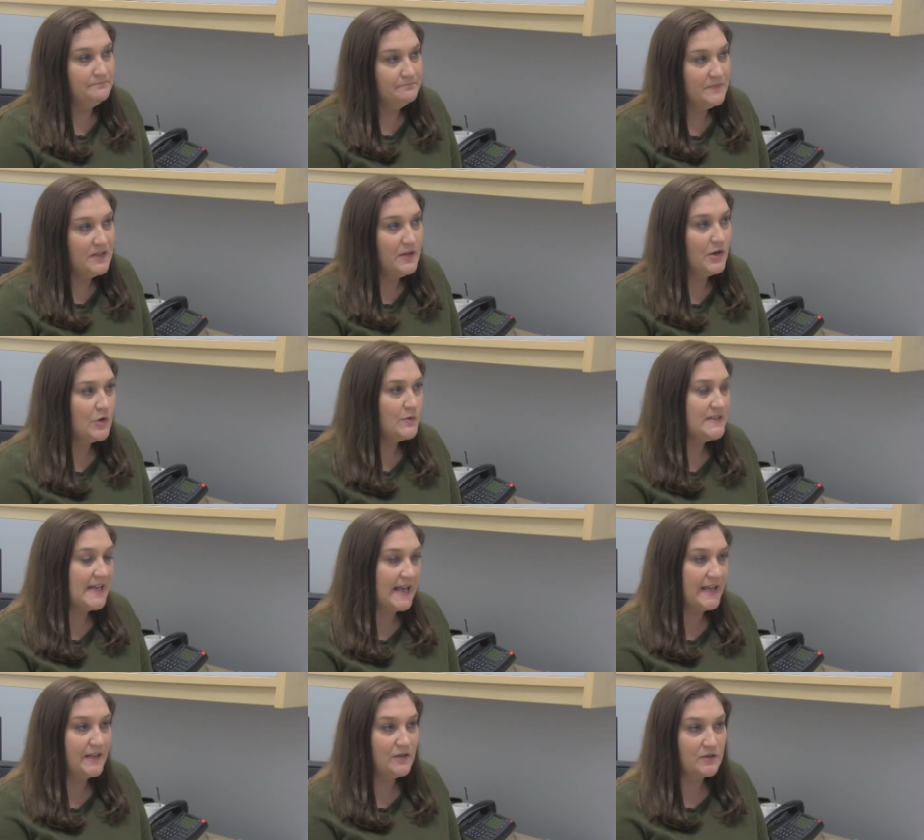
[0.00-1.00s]

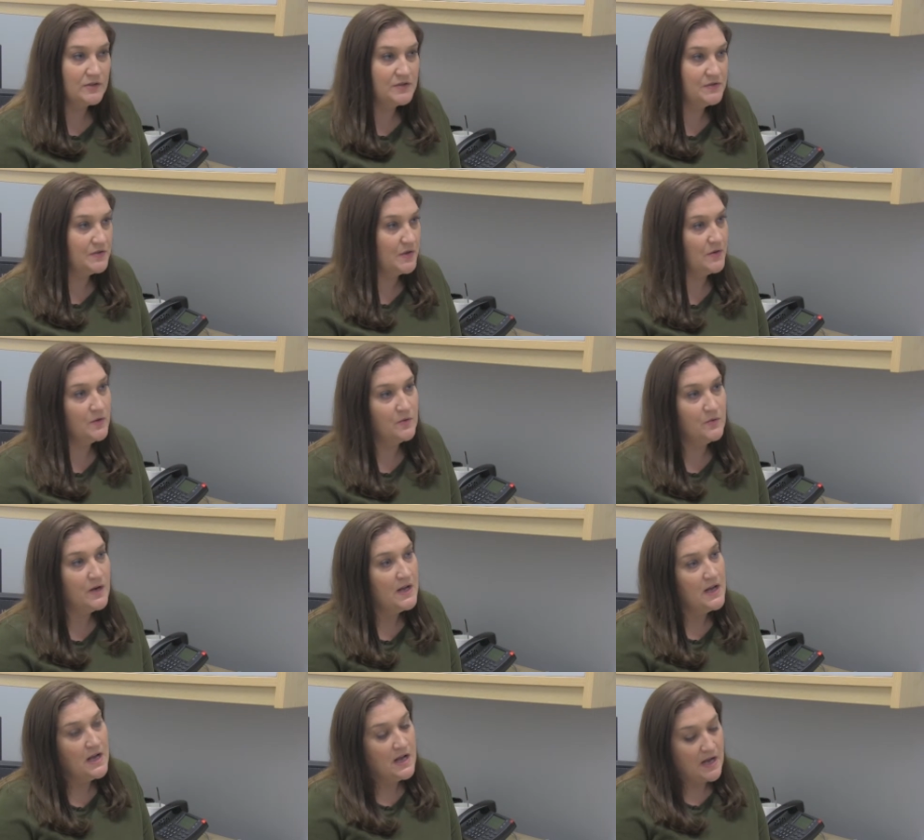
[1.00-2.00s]
10 or so
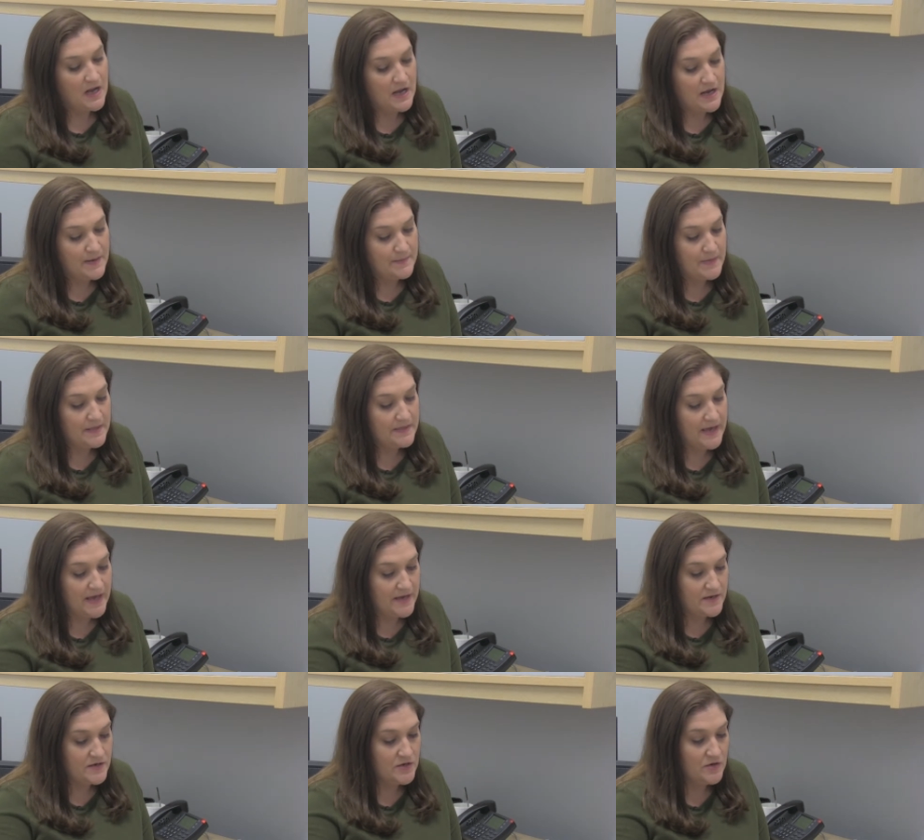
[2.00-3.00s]

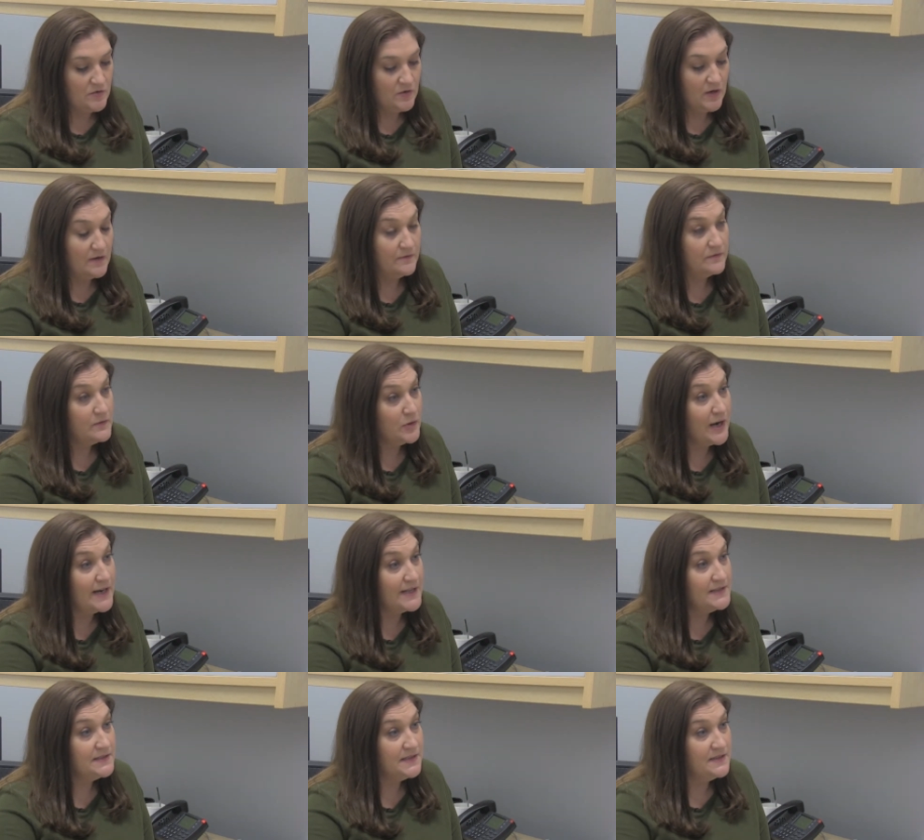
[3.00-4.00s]
of
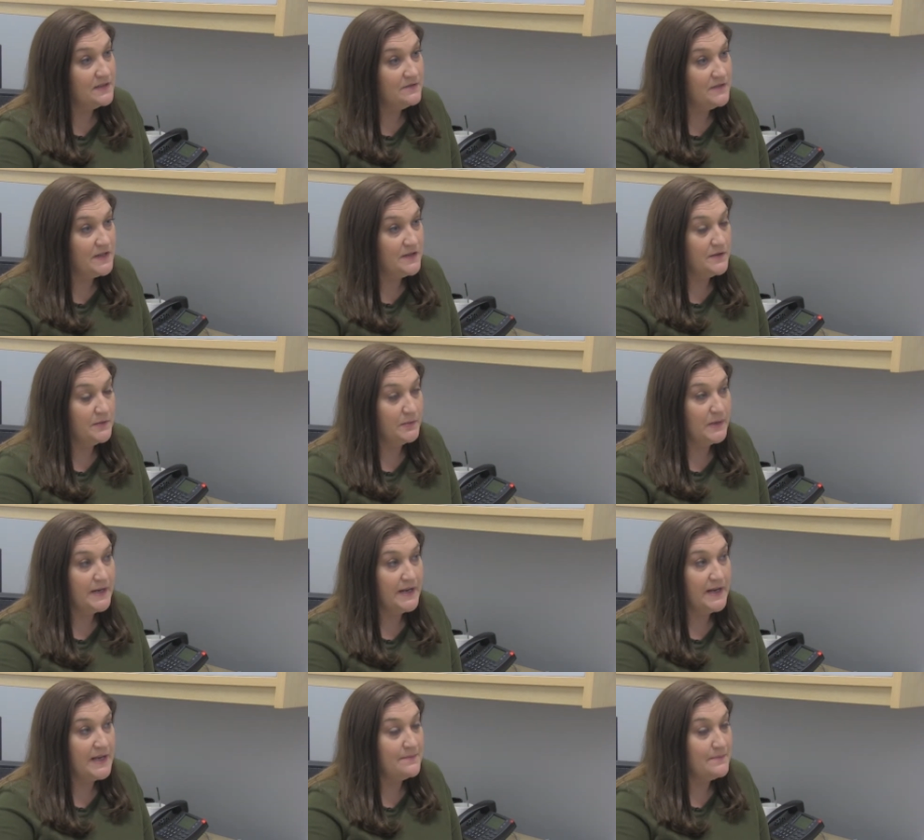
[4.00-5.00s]
credits in the
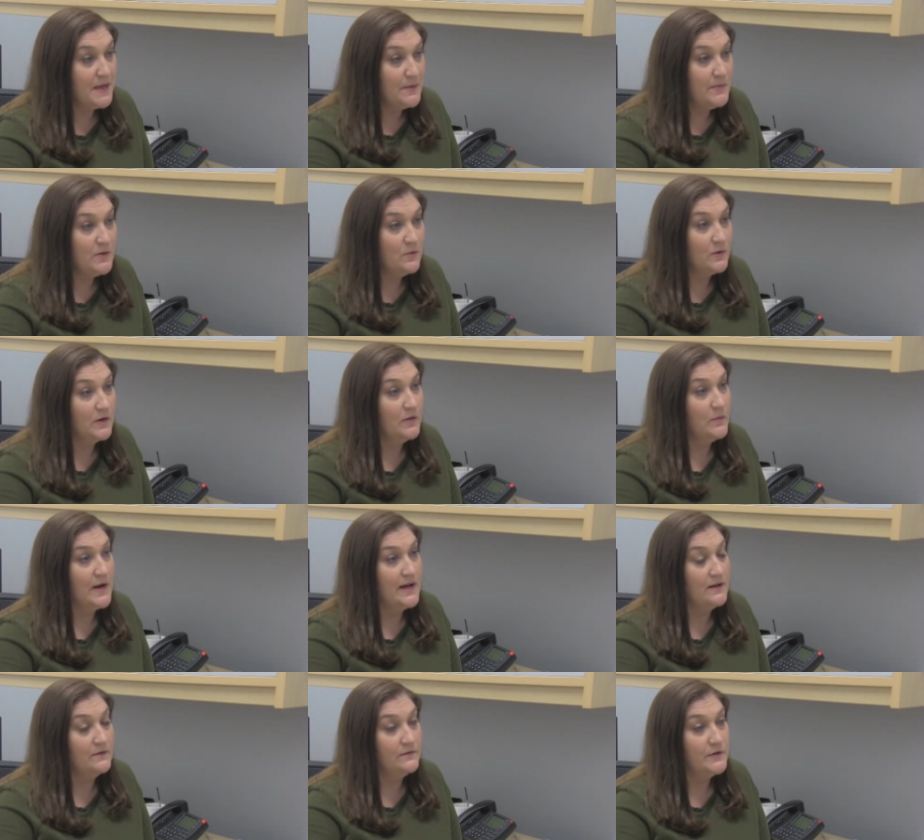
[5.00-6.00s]
V3, it may be
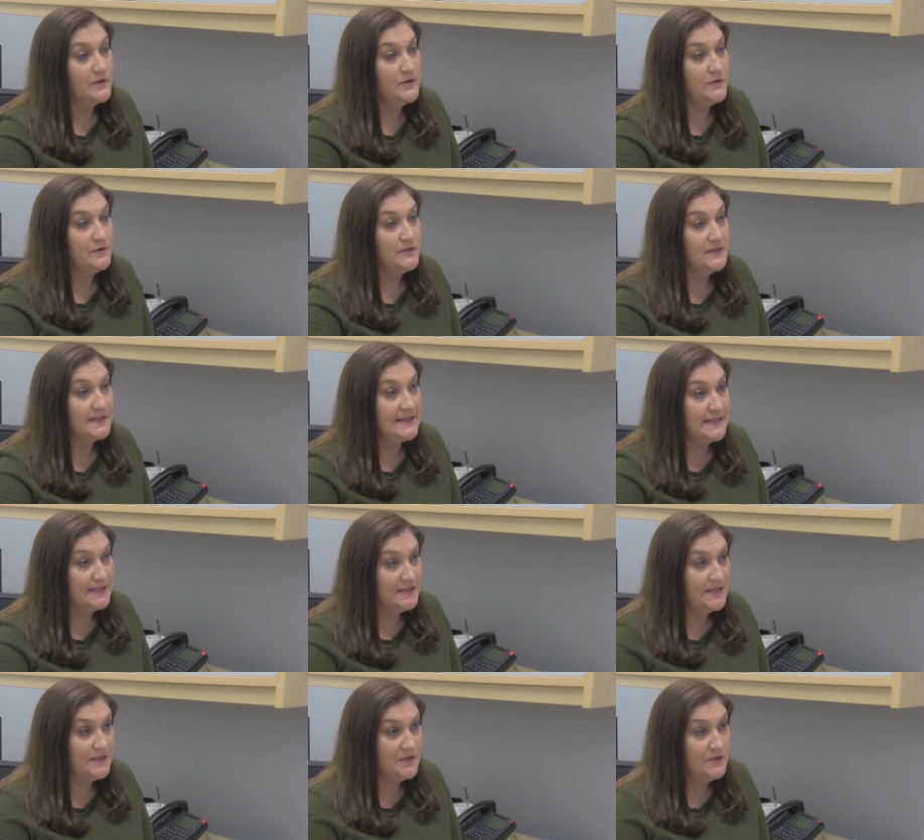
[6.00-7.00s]
worthwhile for you to
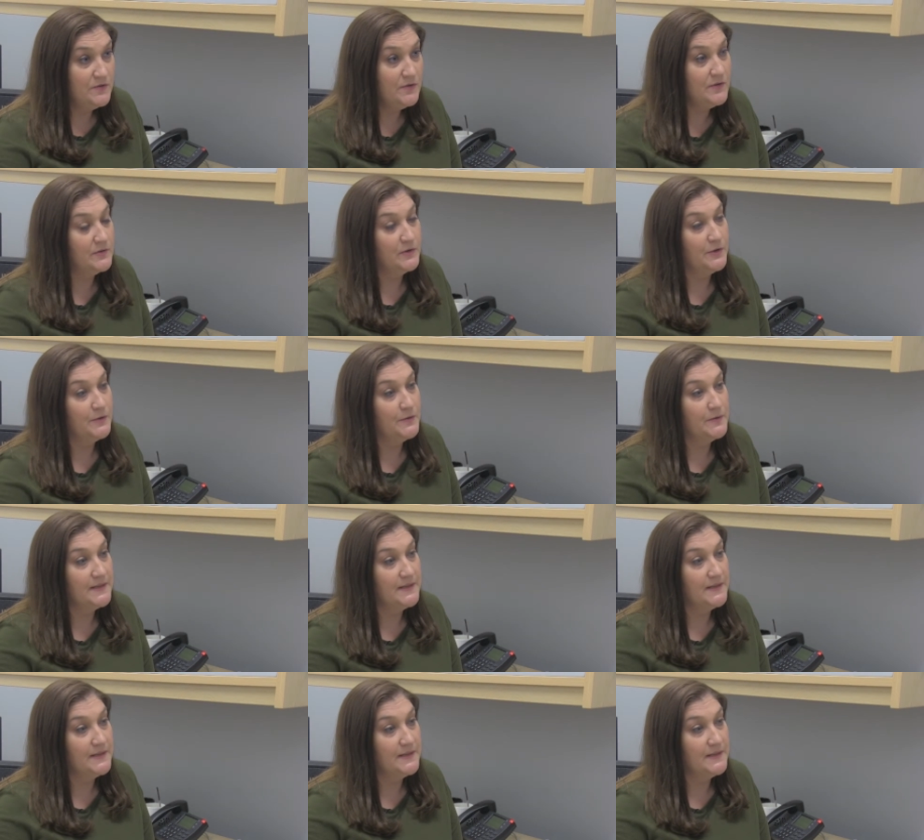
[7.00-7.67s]
continue through,